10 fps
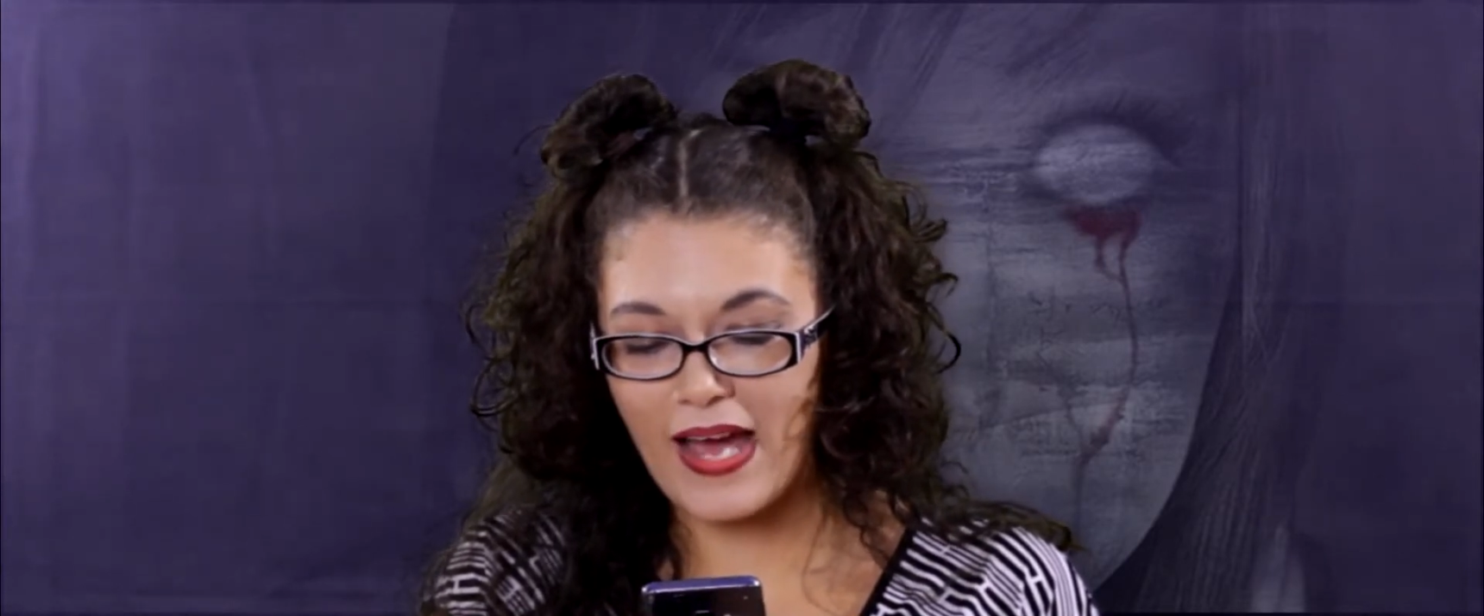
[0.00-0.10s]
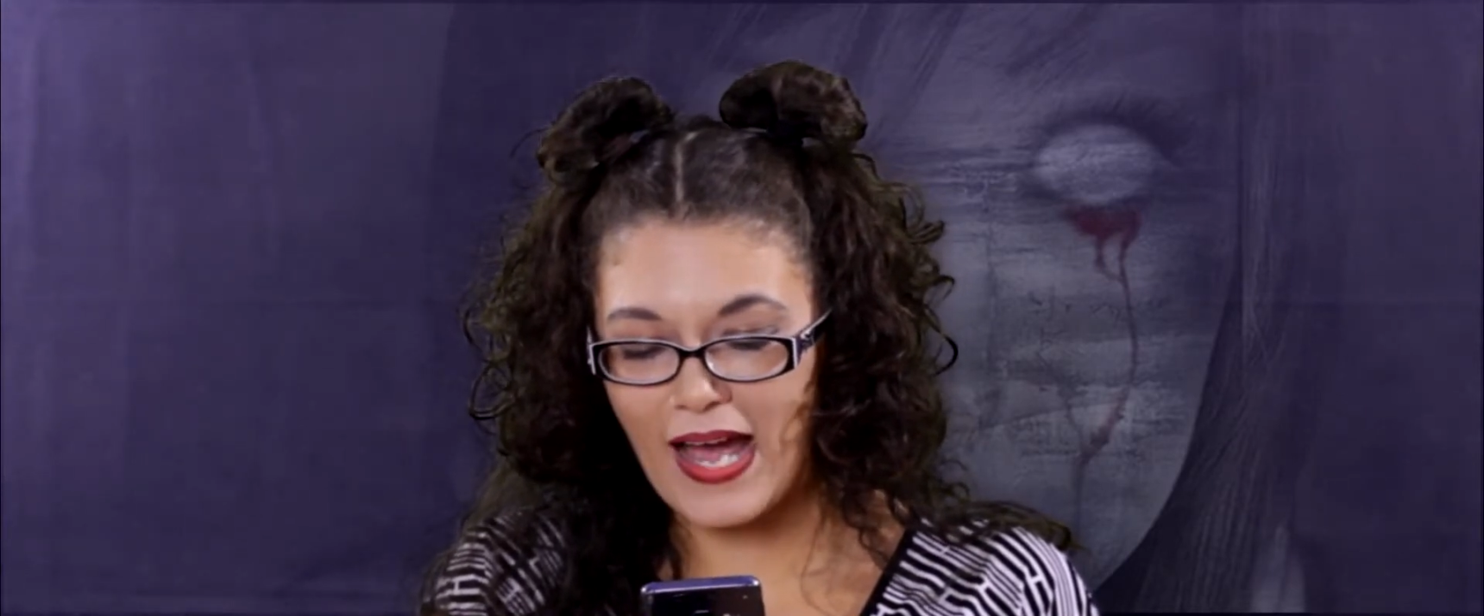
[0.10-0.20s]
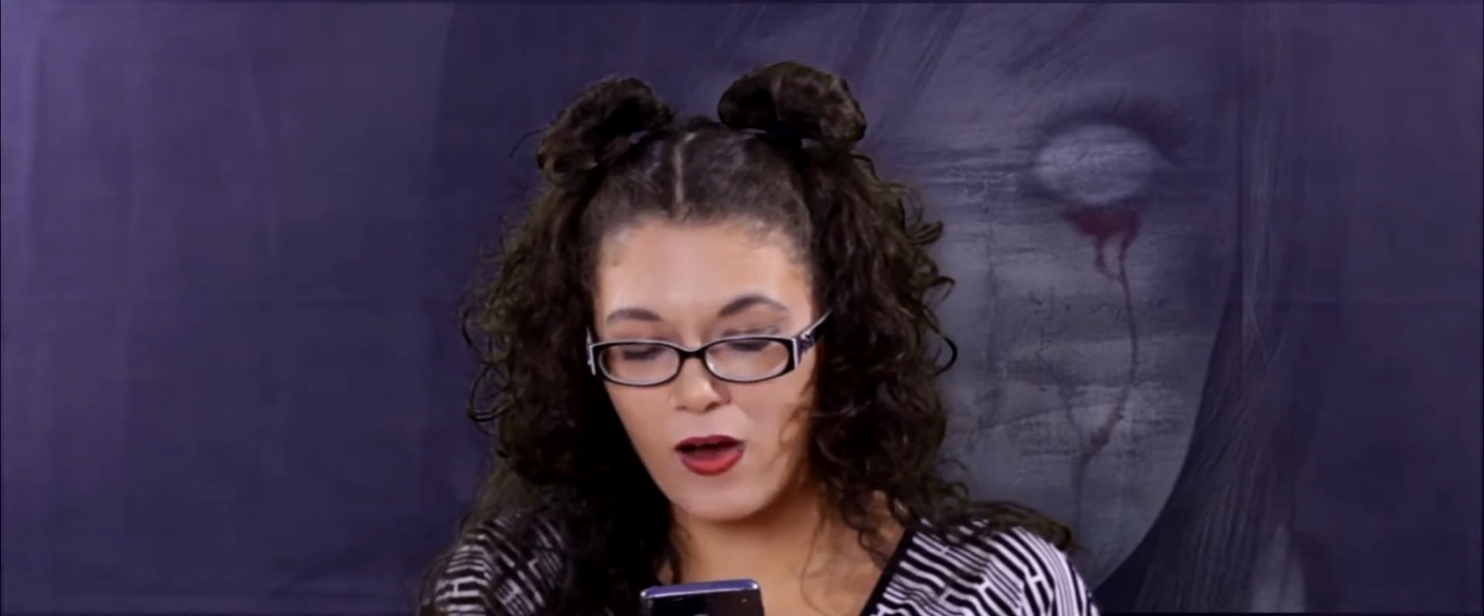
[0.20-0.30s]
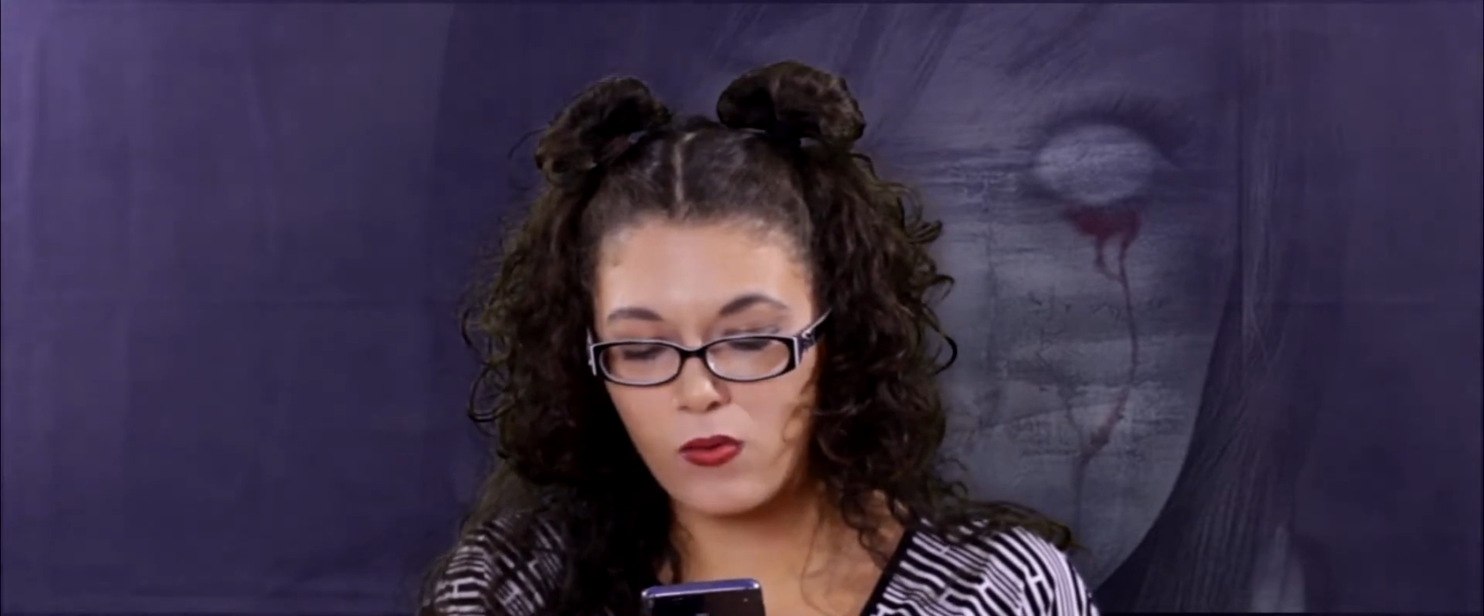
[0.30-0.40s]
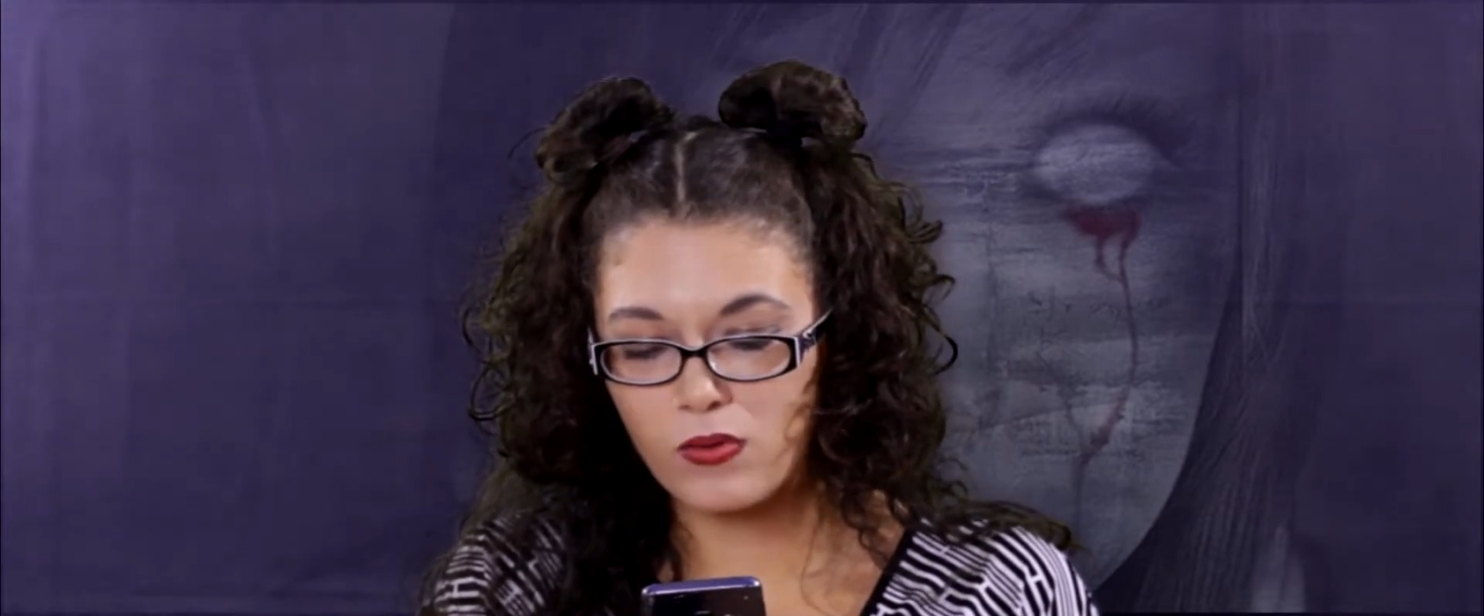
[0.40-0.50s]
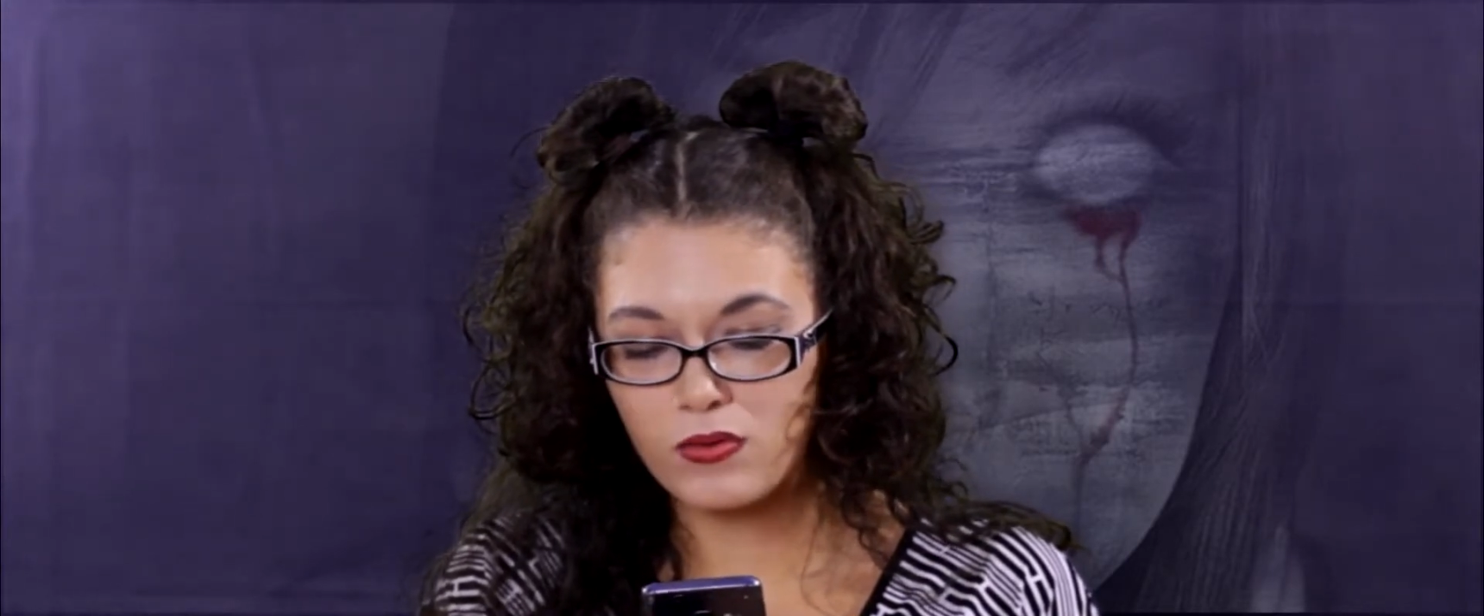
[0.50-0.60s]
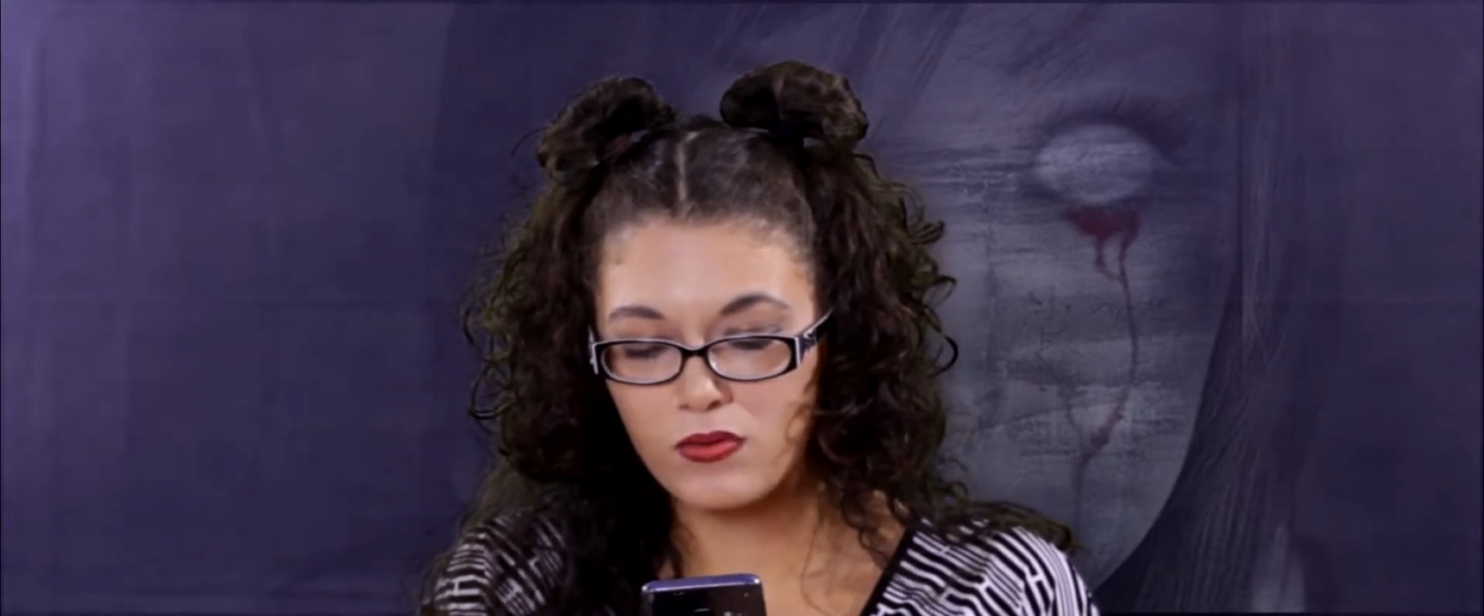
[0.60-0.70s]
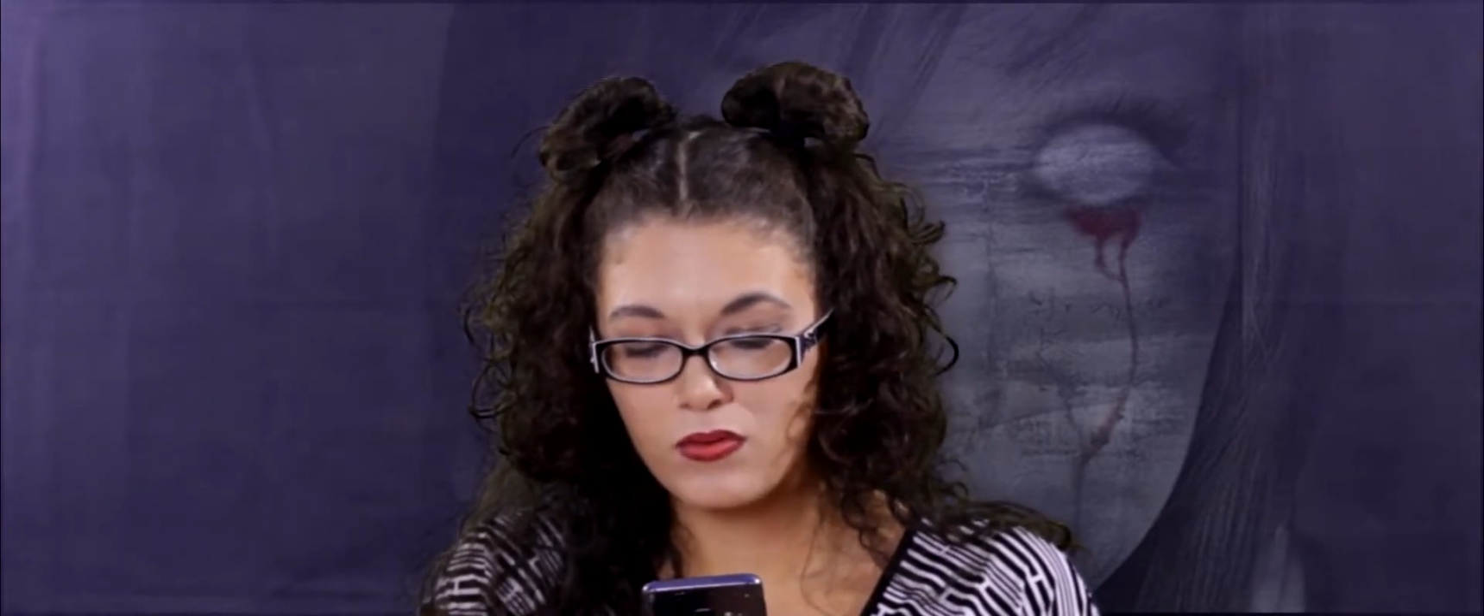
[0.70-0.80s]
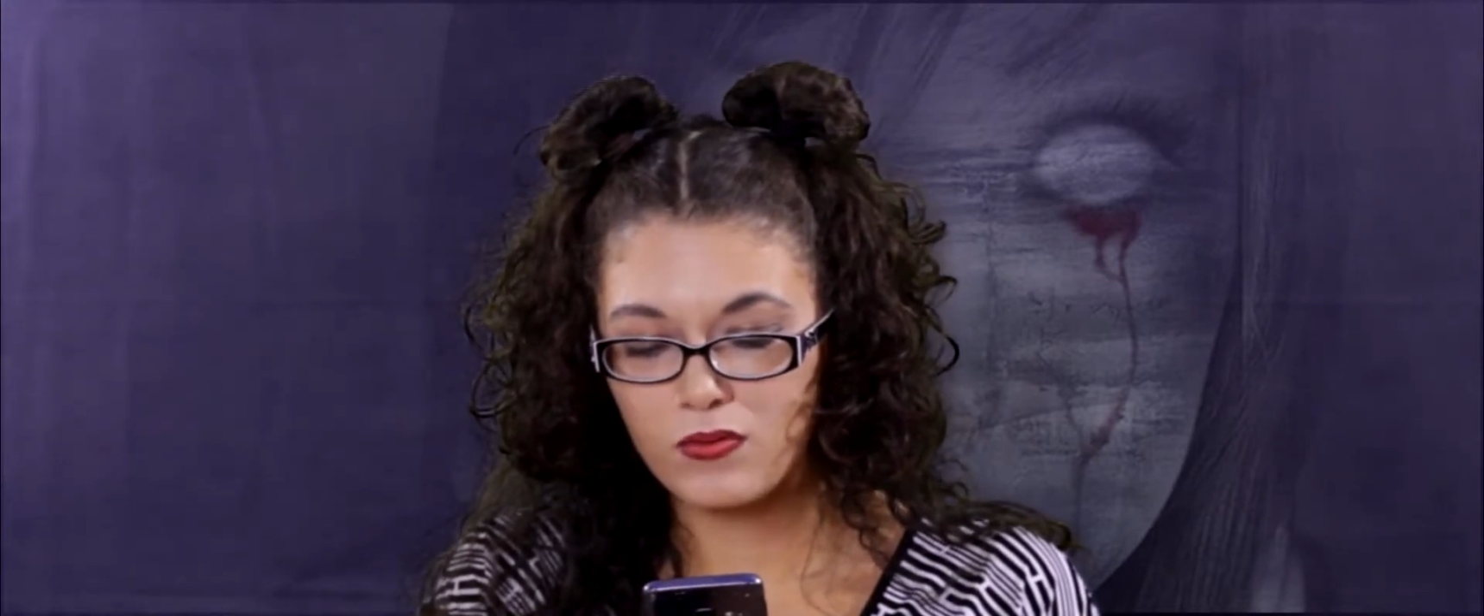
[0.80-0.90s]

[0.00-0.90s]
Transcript: owl?